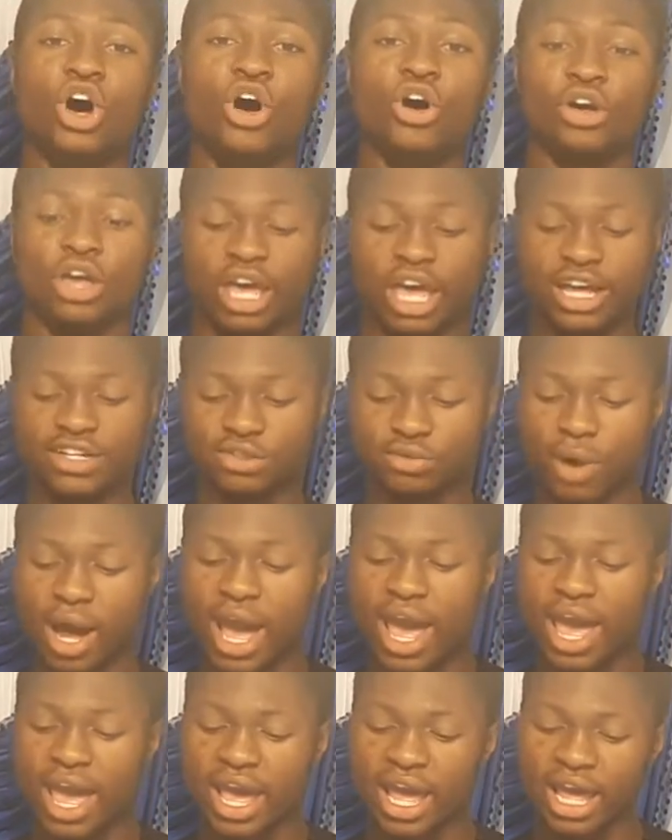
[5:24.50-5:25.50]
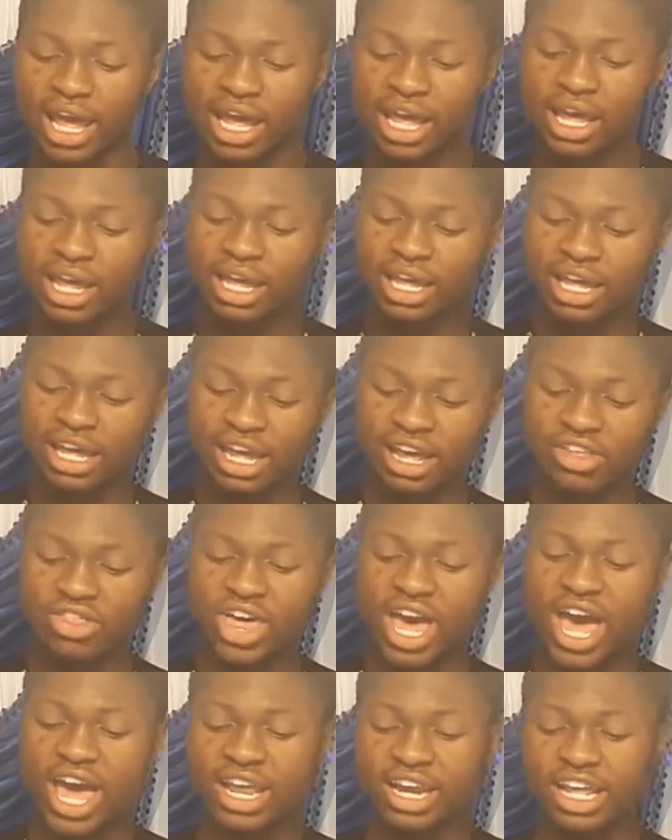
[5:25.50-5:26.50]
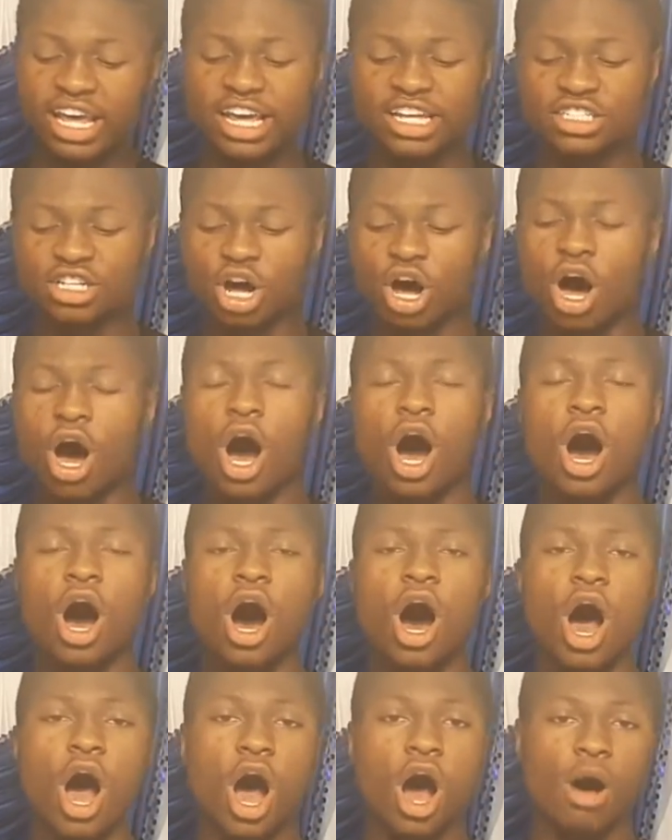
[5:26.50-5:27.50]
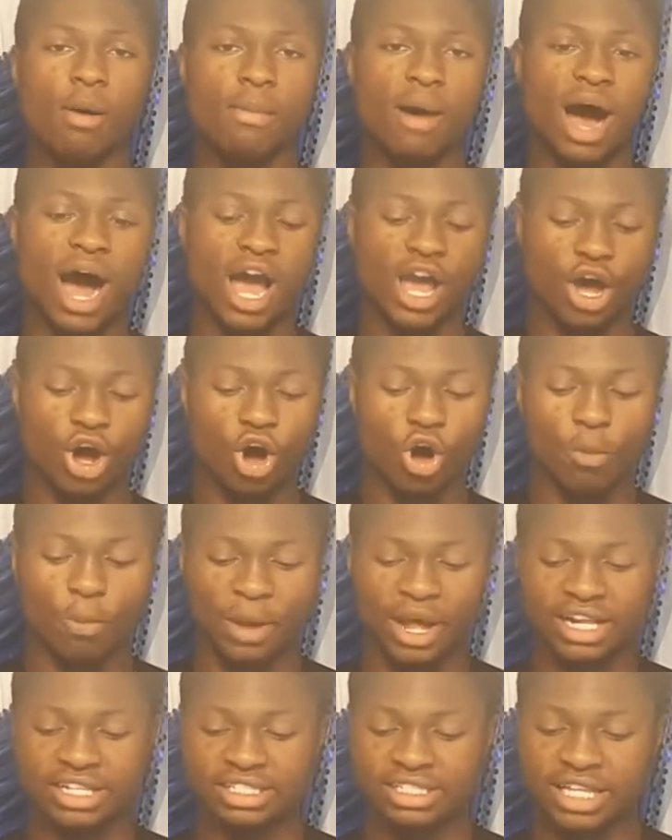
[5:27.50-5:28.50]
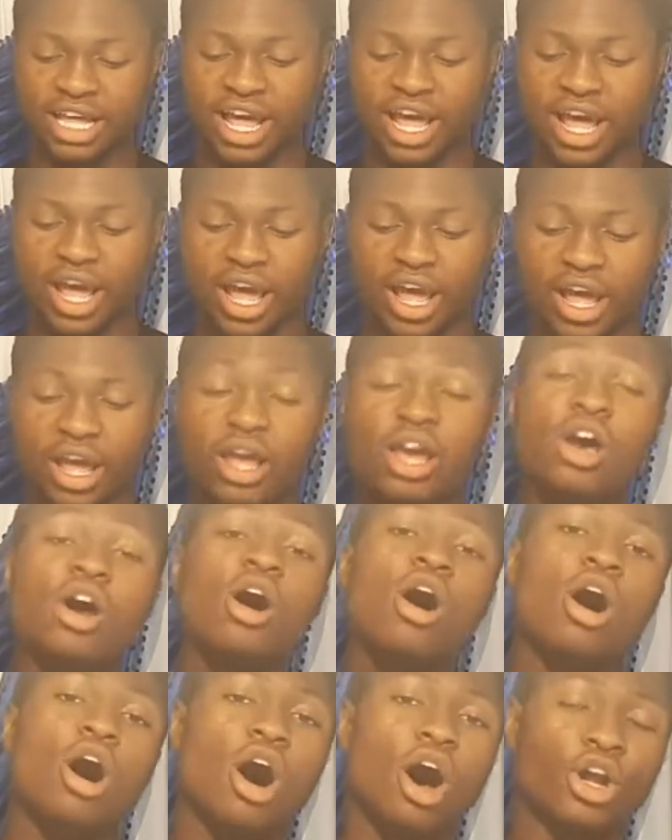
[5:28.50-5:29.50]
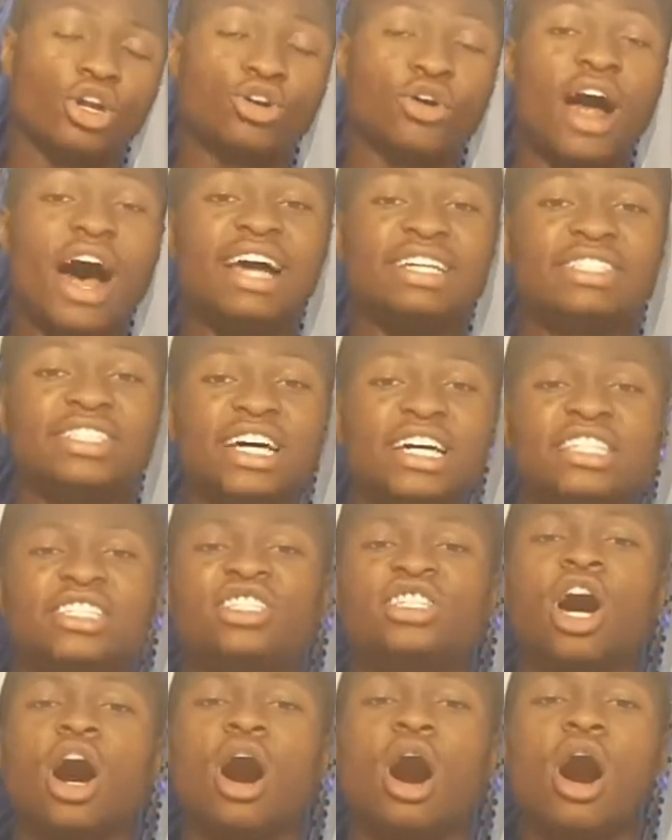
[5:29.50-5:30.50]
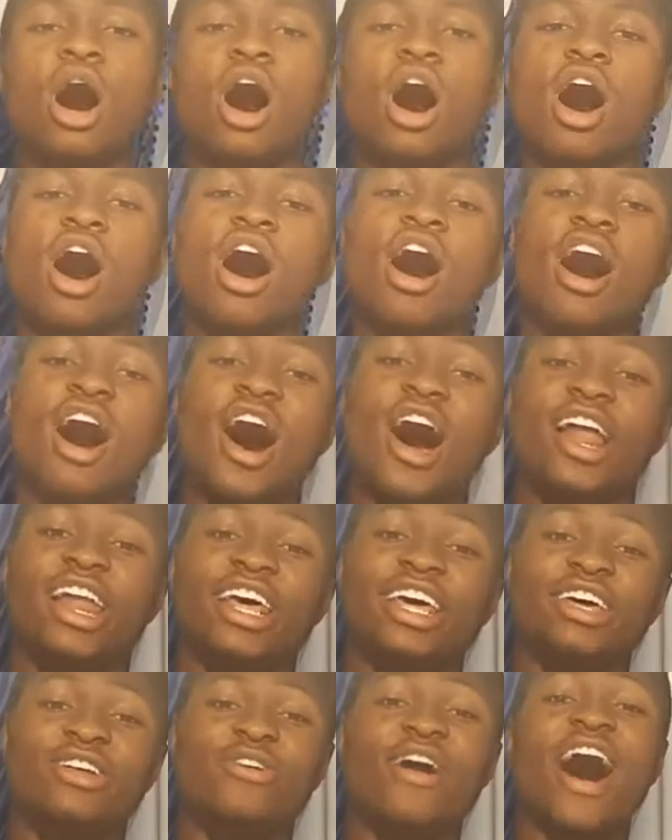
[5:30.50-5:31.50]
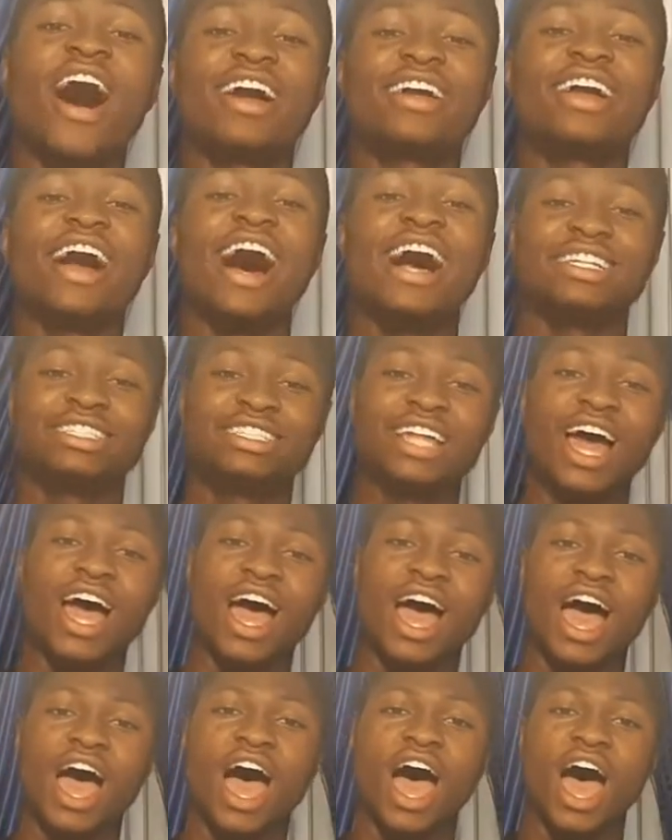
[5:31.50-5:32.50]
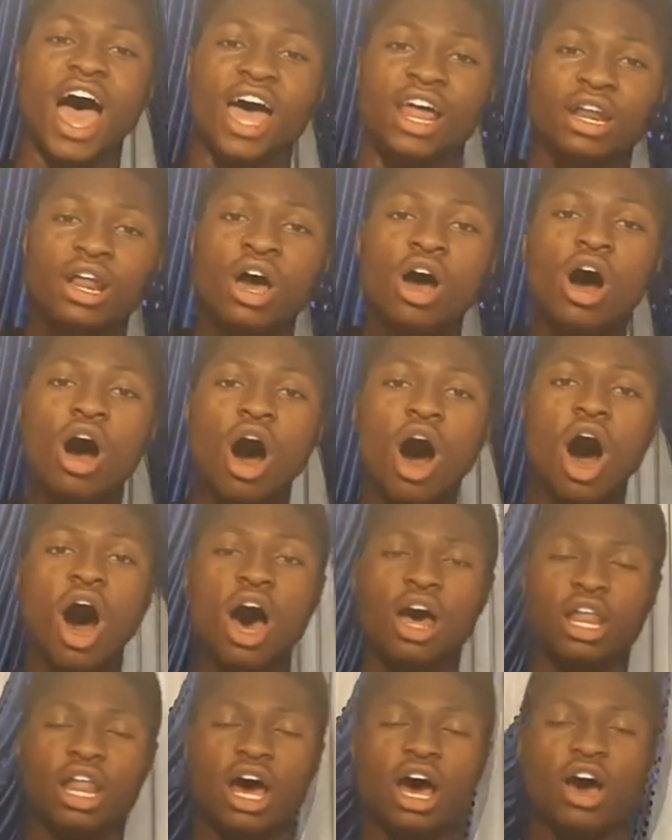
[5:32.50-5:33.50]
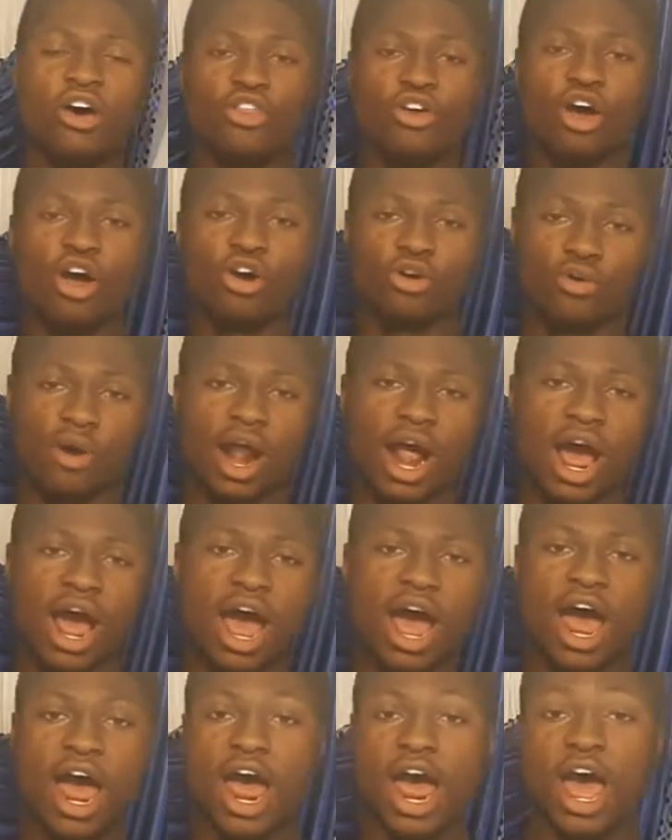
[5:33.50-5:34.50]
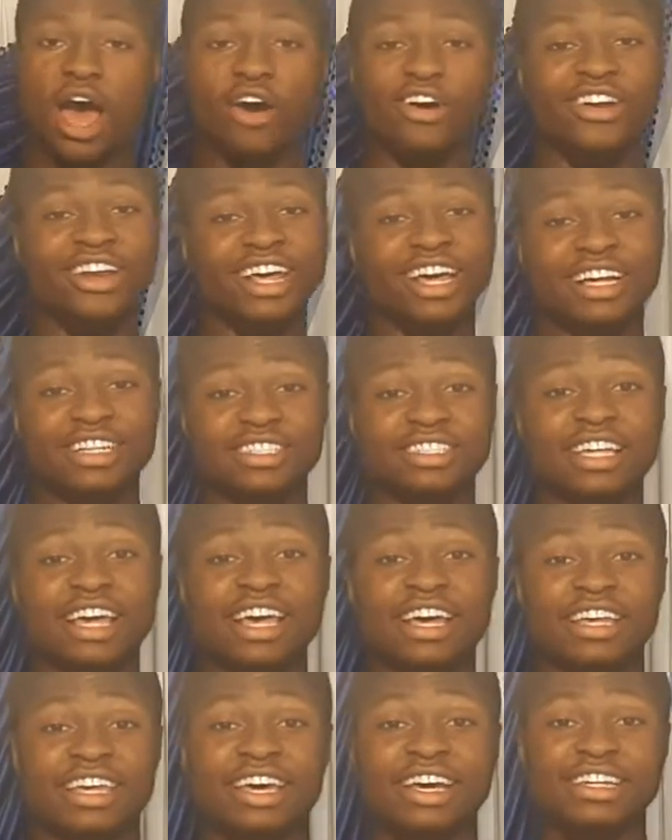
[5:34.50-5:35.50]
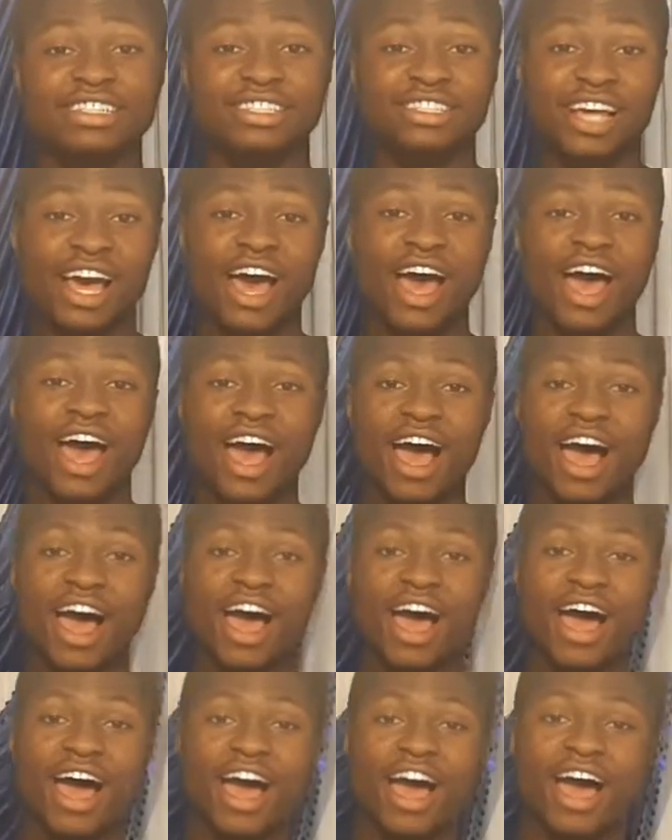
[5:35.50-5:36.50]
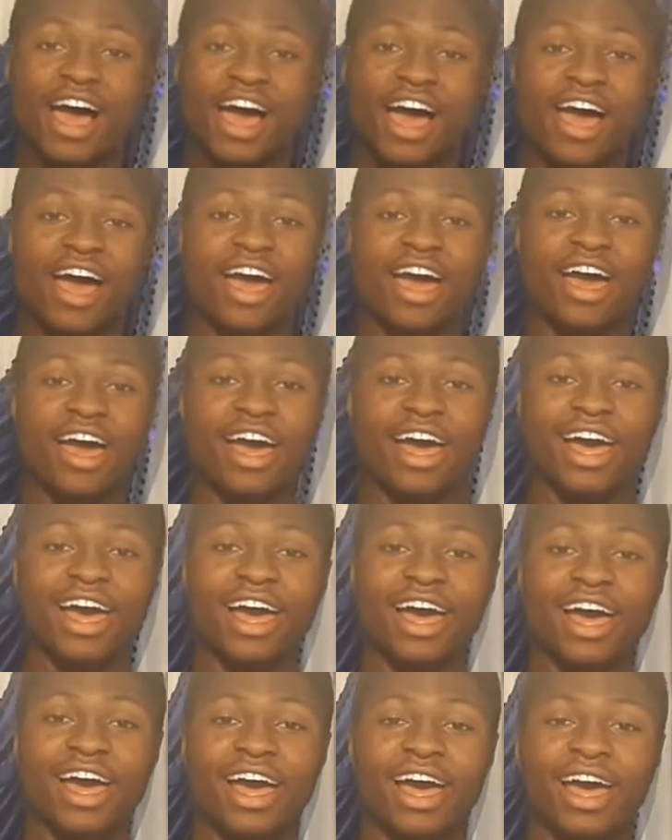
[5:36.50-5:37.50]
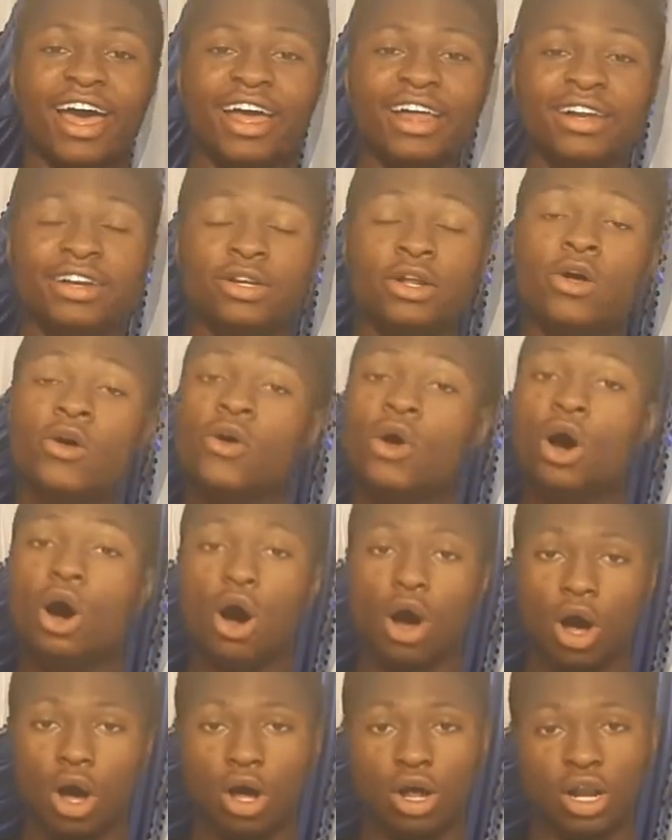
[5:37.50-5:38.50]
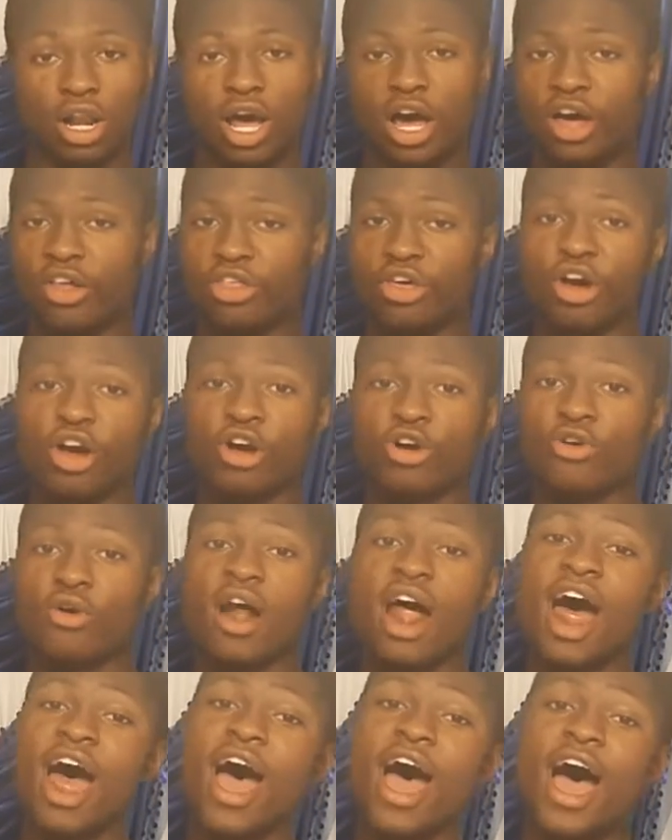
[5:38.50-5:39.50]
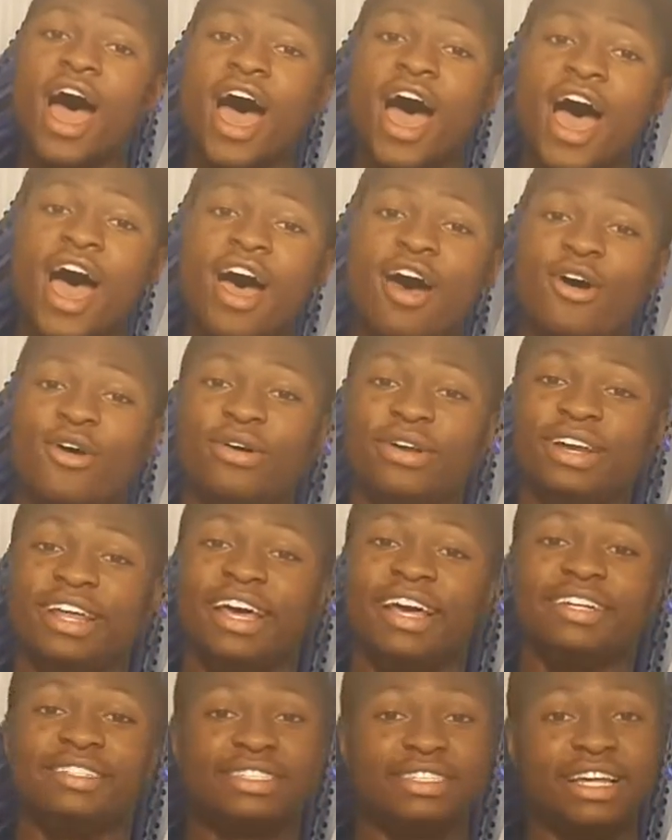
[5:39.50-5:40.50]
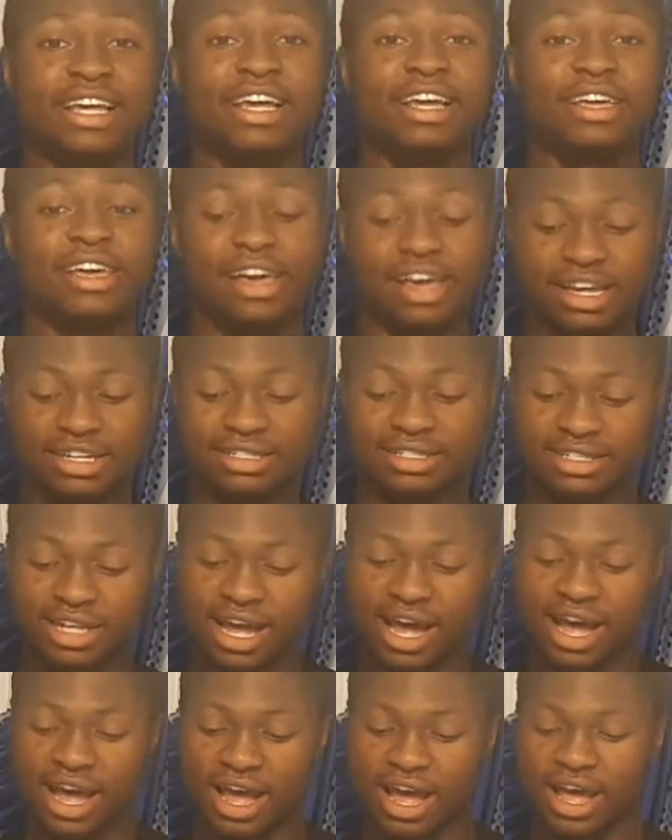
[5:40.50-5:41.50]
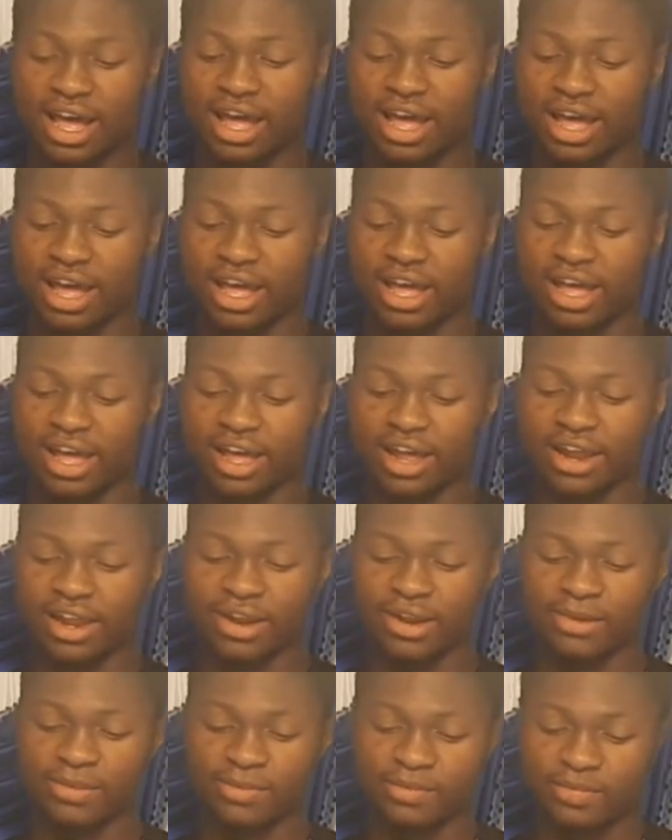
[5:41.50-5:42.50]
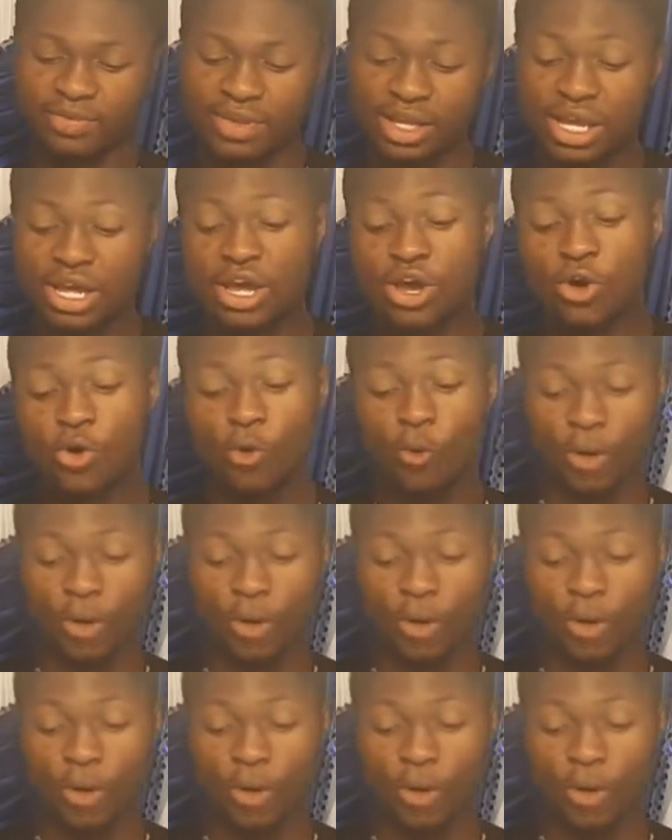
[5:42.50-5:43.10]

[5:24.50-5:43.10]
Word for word: on his way. He then is all my hope and faith. On Christ the solid rock I stand, all the ground is sinking sand. All the ground is sinking sand.